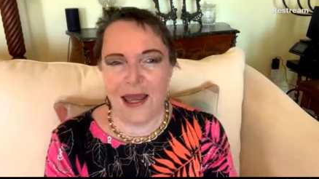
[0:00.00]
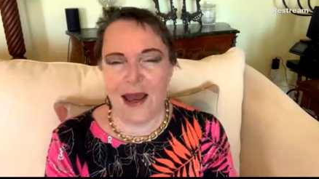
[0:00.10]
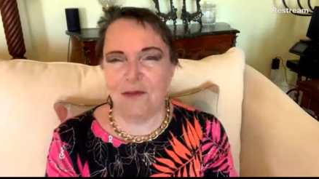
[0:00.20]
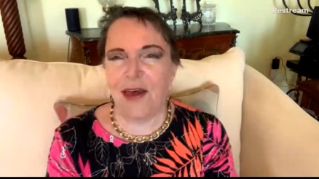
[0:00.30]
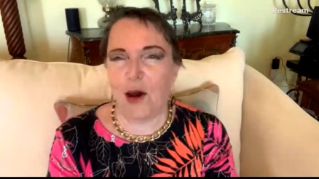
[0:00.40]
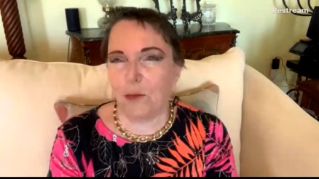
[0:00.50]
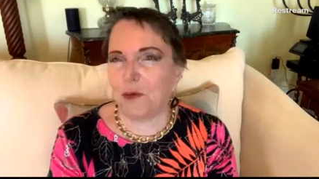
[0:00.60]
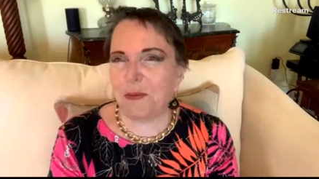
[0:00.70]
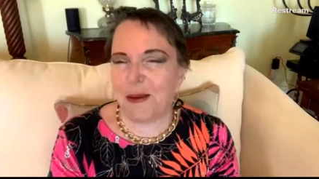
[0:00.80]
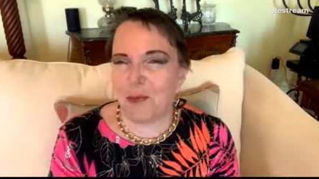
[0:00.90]
I have
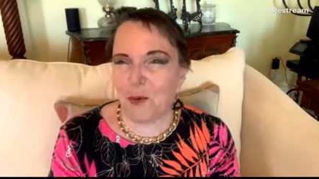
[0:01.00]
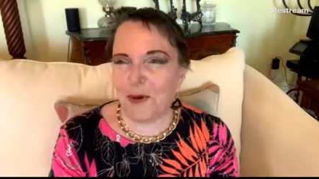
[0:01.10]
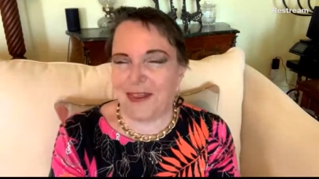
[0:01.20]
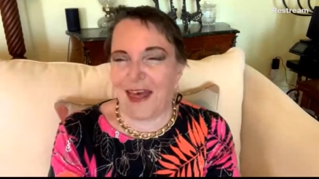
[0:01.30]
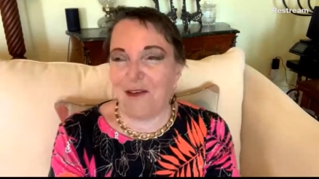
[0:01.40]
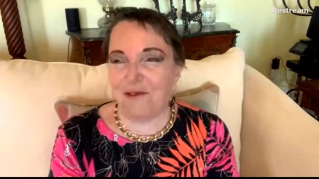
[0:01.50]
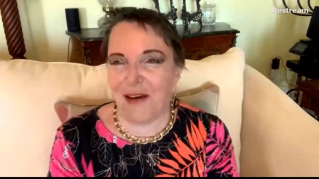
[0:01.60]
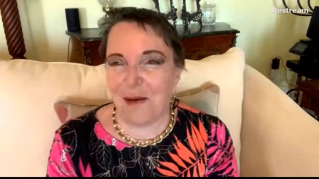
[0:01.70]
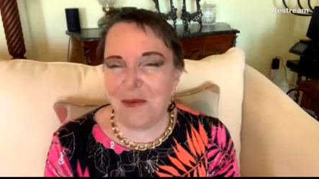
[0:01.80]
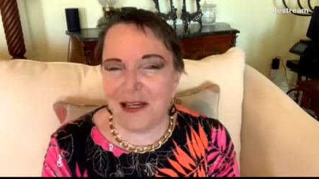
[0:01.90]
helped people with their
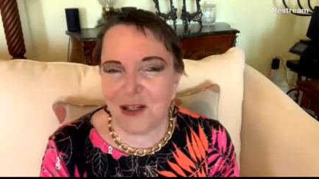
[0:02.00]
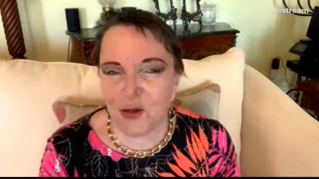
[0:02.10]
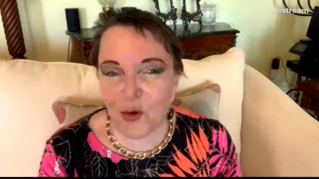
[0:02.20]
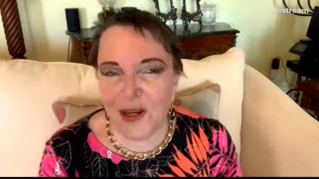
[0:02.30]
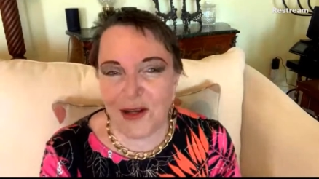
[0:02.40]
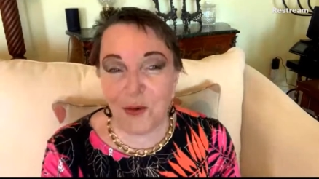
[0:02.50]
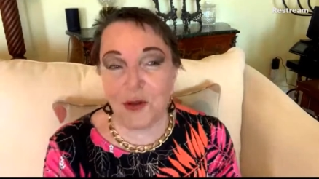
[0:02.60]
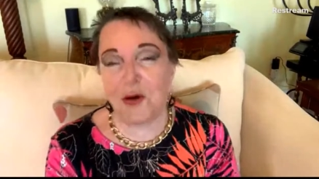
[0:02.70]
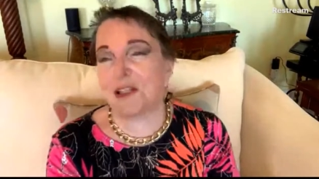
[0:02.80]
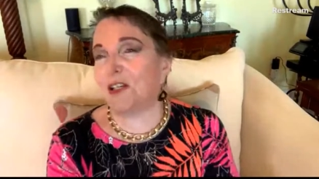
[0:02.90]
family tree,
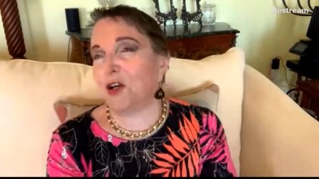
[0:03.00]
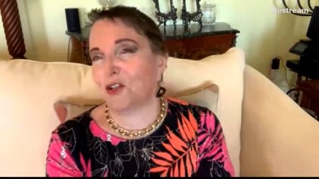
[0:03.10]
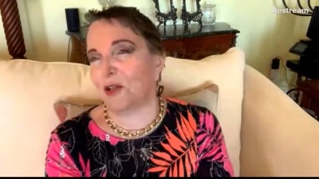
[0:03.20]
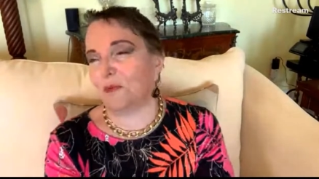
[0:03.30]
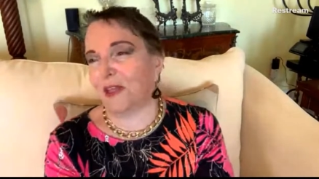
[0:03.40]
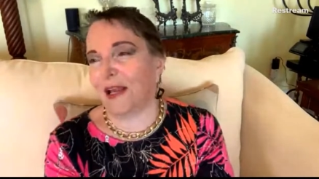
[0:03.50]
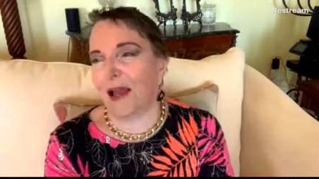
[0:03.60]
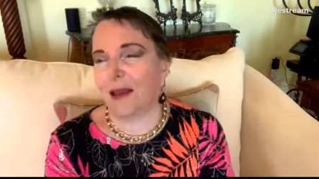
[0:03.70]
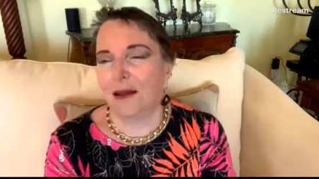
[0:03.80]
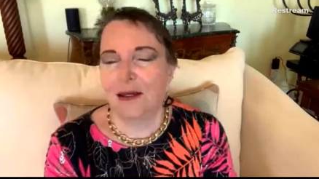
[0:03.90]
although it's not something
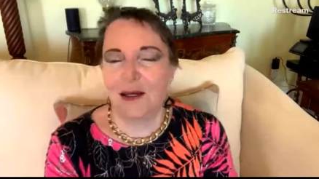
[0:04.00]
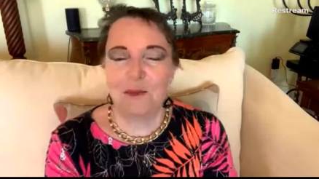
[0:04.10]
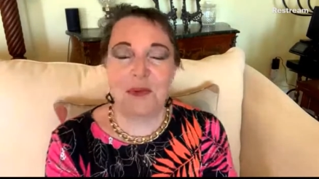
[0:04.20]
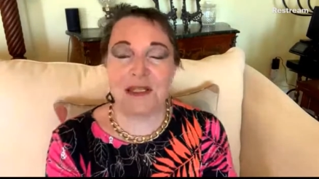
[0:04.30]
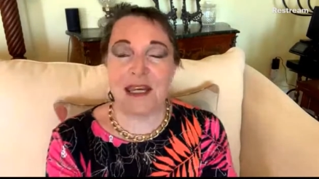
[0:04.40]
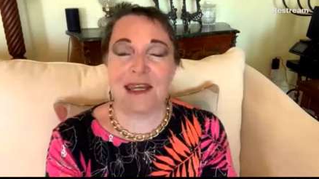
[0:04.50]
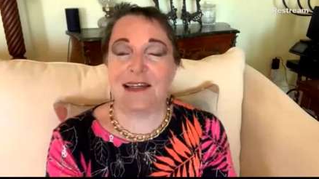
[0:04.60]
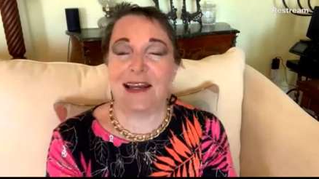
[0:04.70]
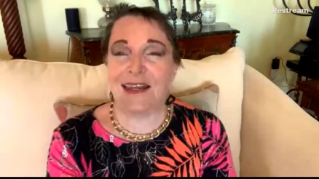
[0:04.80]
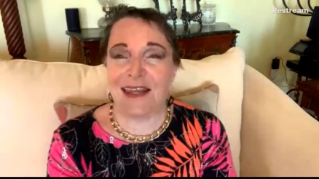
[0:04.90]
I
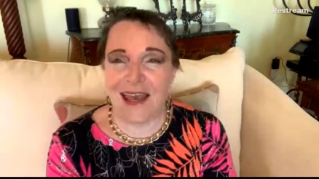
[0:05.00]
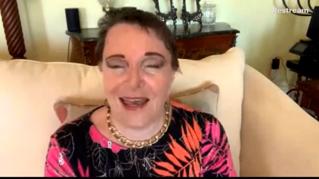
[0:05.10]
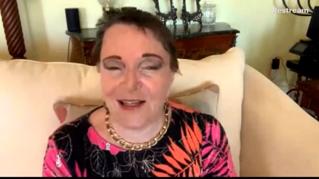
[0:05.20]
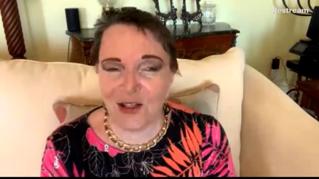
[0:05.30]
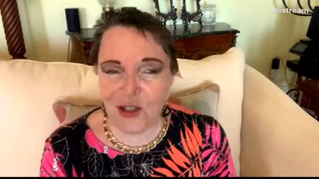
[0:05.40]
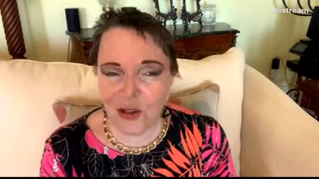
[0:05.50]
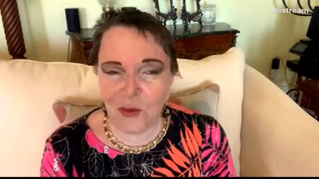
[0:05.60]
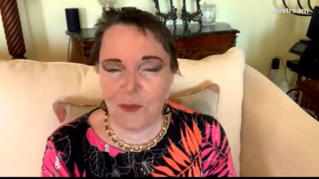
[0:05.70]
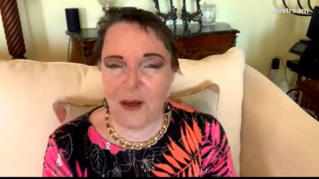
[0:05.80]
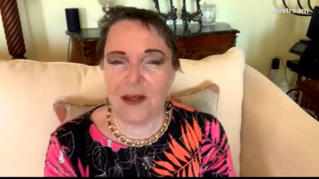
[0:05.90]
particularly care to
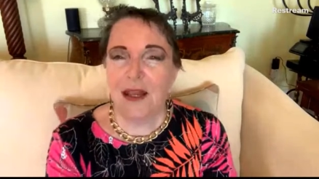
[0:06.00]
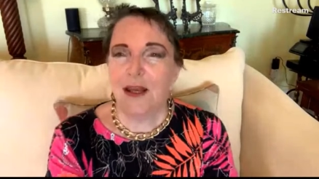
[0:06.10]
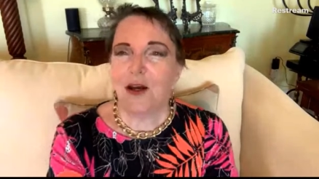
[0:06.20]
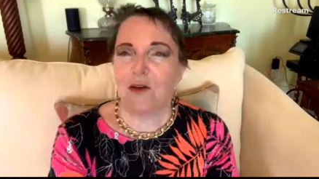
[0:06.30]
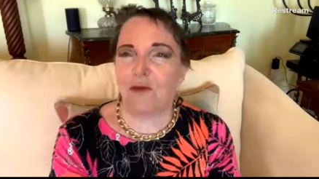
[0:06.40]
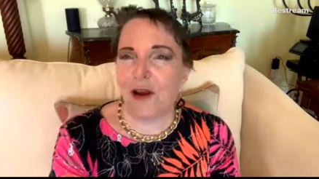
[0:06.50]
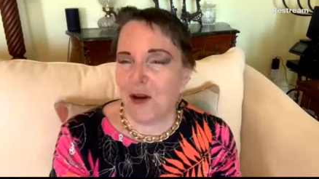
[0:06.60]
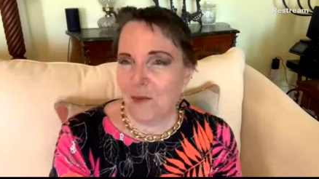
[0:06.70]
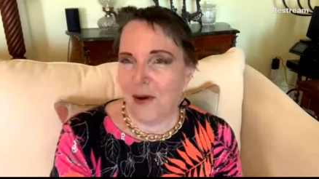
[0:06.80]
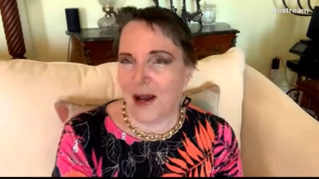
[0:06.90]
do. But a
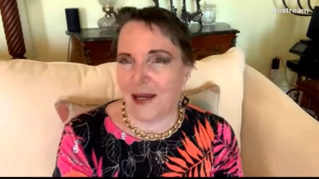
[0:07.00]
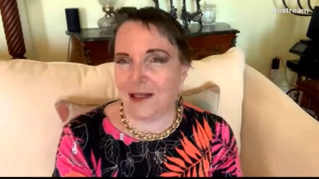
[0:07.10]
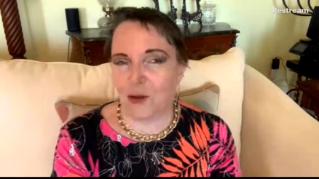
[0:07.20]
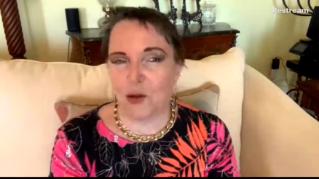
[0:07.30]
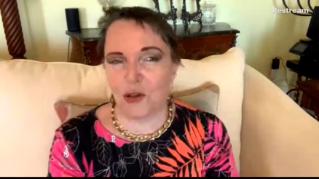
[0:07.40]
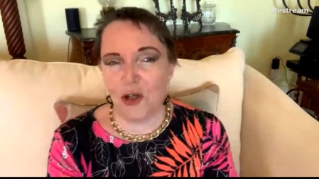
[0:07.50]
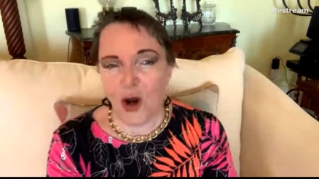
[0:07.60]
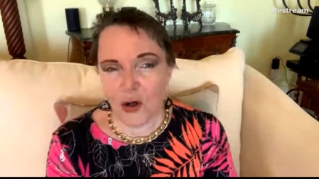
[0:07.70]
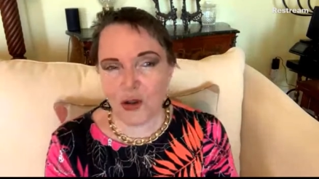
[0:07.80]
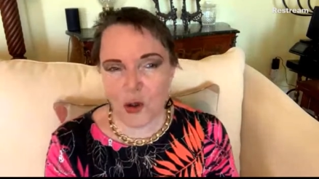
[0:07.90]
friend of mine could
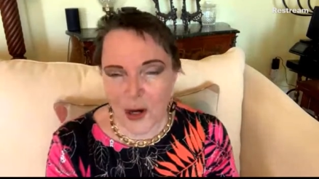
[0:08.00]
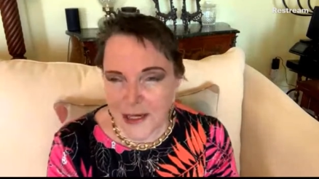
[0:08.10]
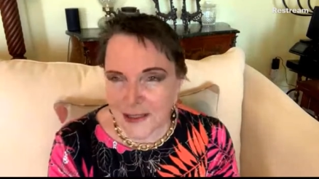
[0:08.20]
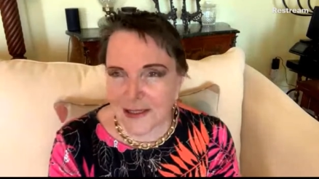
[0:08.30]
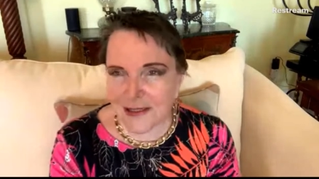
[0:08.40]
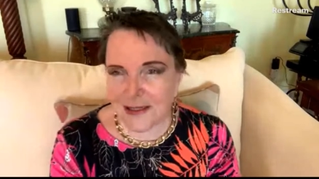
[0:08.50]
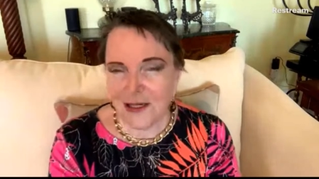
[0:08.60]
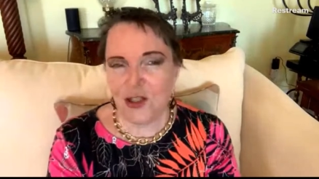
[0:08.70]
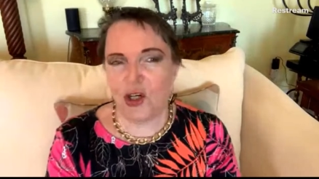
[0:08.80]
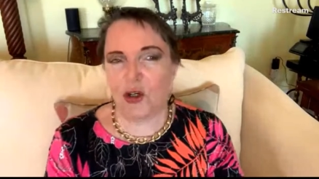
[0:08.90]
not trace.
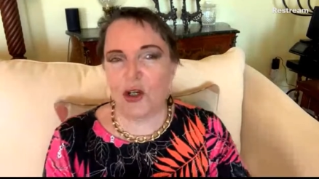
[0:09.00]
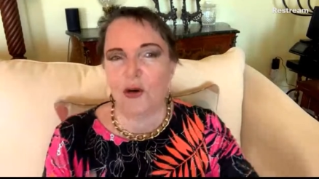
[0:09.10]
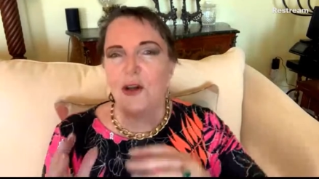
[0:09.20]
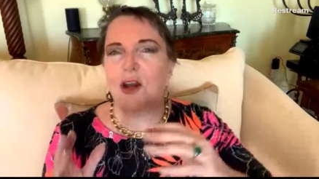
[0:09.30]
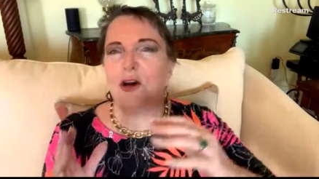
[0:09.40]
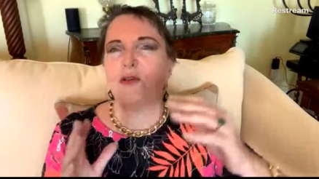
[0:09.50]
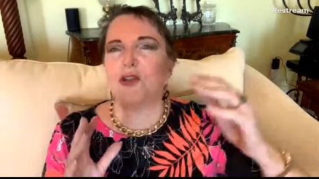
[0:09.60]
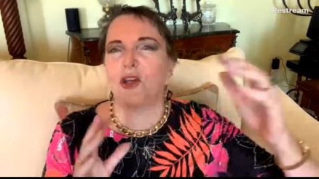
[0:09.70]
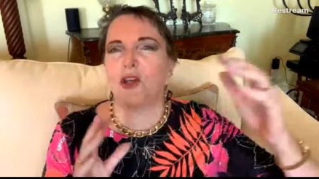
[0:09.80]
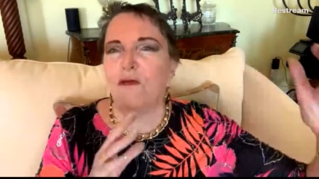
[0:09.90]
She could only go
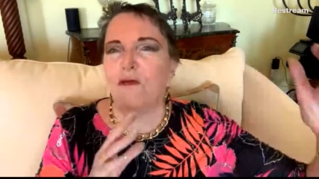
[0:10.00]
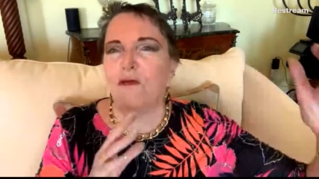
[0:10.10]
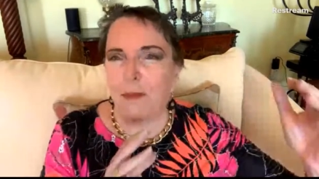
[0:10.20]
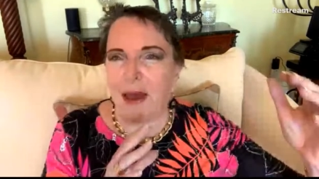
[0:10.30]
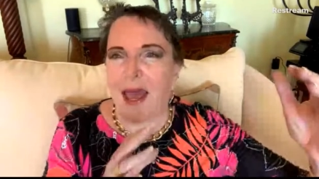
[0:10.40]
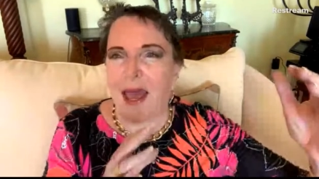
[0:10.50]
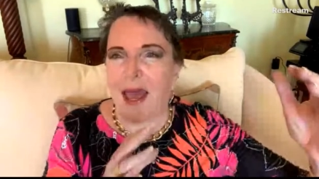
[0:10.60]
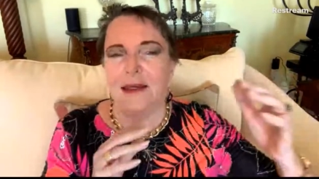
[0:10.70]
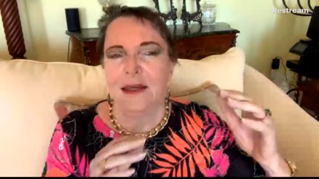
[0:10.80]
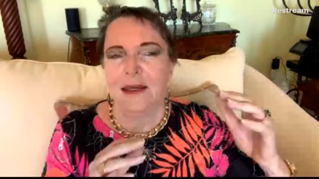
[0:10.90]
so far back